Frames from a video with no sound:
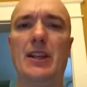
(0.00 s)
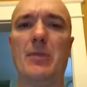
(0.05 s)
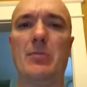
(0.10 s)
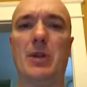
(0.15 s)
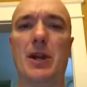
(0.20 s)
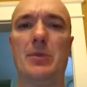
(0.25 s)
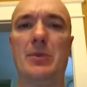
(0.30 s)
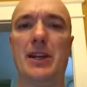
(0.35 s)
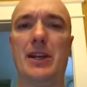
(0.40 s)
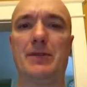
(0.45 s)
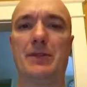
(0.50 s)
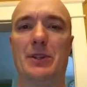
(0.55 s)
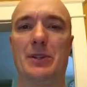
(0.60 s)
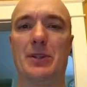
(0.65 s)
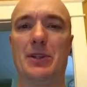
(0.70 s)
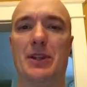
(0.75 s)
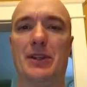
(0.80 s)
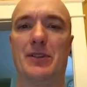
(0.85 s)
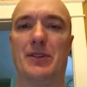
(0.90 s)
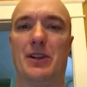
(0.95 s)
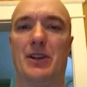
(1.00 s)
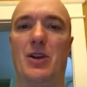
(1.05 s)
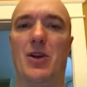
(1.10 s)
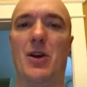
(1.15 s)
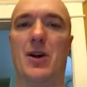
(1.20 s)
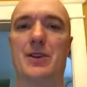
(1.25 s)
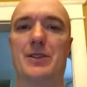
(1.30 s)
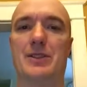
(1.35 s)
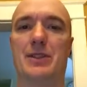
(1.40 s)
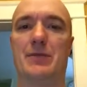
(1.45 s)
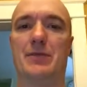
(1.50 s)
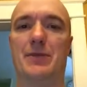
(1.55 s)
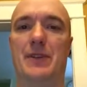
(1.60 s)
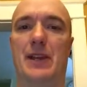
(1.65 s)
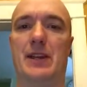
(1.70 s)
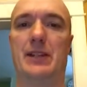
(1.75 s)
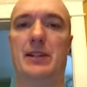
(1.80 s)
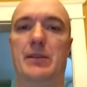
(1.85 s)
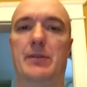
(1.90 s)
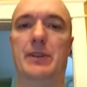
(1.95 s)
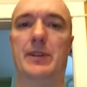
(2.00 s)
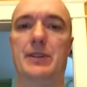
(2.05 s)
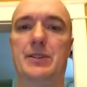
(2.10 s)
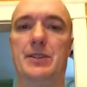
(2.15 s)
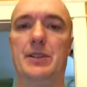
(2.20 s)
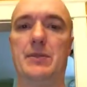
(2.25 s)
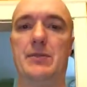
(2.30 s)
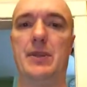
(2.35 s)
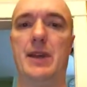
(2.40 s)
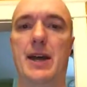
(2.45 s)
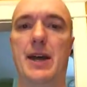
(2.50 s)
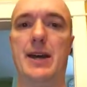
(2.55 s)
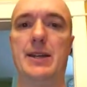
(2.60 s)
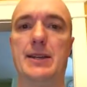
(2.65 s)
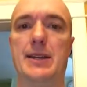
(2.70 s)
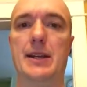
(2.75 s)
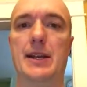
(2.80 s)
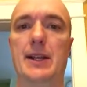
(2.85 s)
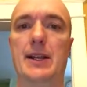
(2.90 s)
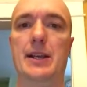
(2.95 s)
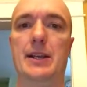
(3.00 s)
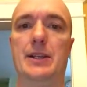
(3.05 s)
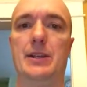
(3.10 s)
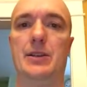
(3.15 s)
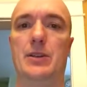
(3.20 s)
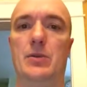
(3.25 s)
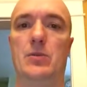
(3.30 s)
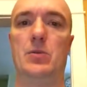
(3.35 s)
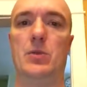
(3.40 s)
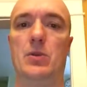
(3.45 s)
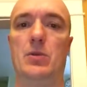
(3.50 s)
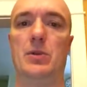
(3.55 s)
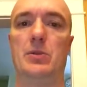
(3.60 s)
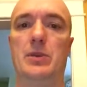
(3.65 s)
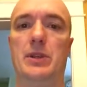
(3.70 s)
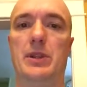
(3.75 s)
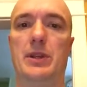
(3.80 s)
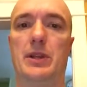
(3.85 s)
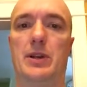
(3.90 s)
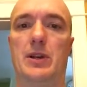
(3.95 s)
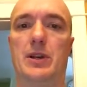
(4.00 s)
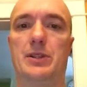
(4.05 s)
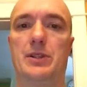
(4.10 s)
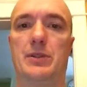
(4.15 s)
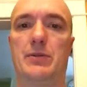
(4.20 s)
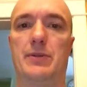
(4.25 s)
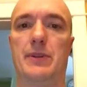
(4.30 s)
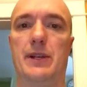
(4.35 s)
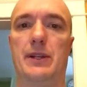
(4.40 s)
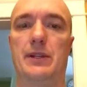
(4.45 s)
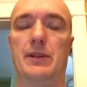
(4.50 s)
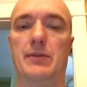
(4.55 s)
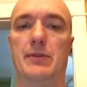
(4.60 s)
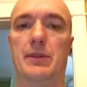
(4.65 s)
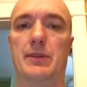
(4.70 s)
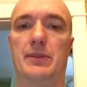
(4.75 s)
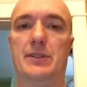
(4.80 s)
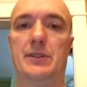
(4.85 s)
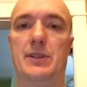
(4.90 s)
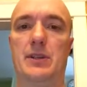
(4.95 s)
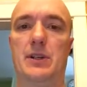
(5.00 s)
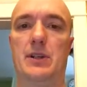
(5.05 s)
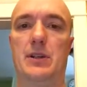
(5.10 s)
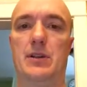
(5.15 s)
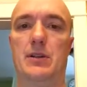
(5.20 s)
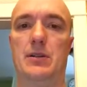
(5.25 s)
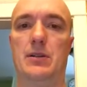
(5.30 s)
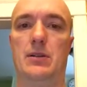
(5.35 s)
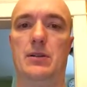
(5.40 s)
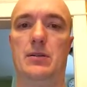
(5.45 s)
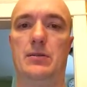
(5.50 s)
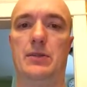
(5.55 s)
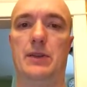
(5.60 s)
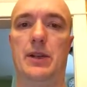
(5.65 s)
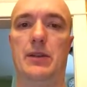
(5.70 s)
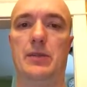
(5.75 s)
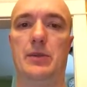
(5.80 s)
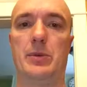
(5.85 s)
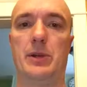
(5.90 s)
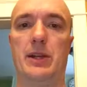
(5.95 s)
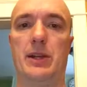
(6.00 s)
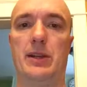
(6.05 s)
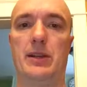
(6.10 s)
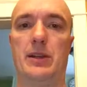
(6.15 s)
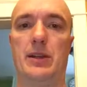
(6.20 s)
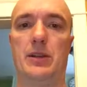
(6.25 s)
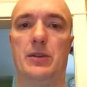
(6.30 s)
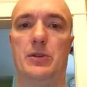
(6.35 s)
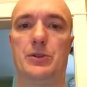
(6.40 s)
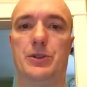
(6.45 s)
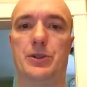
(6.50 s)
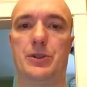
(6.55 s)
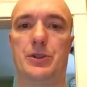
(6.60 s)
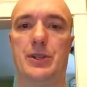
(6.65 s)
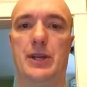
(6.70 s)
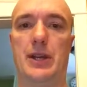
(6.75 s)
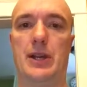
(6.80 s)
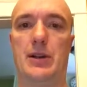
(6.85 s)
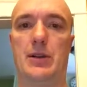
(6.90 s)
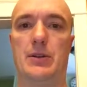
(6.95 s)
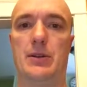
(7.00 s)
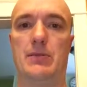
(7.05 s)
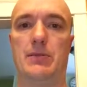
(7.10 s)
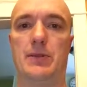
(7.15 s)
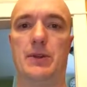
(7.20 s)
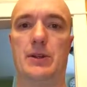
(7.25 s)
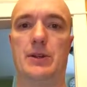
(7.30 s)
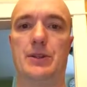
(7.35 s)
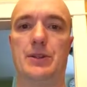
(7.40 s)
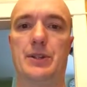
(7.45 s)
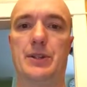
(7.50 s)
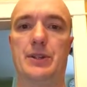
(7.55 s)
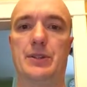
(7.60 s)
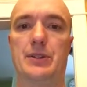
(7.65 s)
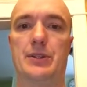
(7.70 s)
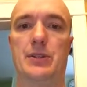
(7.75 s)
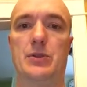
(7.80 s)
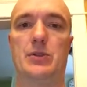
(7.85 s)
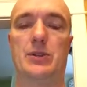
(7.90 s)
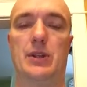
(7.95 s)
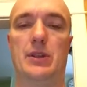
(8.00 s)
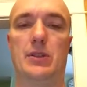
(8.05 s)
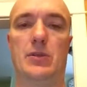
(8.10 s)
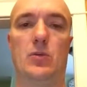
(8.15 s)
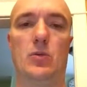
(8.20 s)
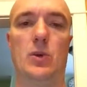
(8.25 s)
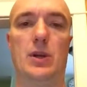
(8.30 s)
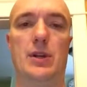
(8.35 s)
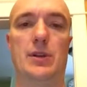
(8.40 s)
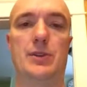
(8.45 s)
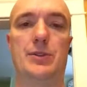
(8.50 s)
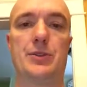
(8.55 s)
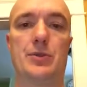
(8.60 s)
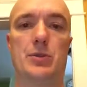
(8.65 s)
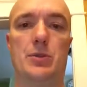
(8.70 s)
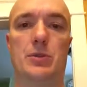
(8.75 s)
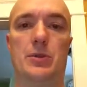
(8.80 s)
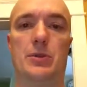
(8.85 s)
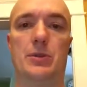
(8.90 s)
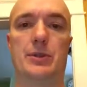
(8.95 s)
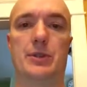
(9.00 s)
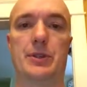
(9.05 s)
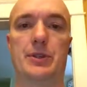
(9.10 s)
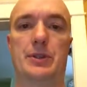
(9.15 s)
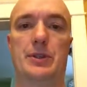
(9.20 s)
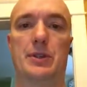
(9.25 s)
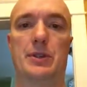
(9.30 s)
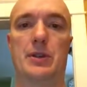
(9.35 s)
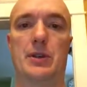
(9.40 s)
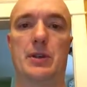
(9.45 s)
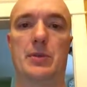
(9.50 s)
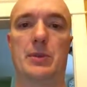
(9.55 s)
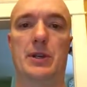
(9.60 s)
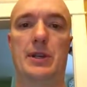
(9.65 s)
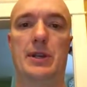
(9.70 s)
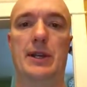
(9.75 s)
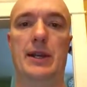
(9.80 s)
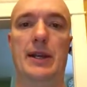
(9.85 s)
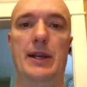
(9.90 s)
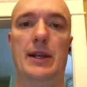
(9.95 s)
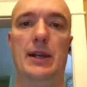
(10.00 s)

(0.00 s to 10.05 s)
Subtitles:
Probably have to look into the cost effectiveness of that. What would be the cost effectiveness of everybody getting an ultrasound versus using the Wells rule to determine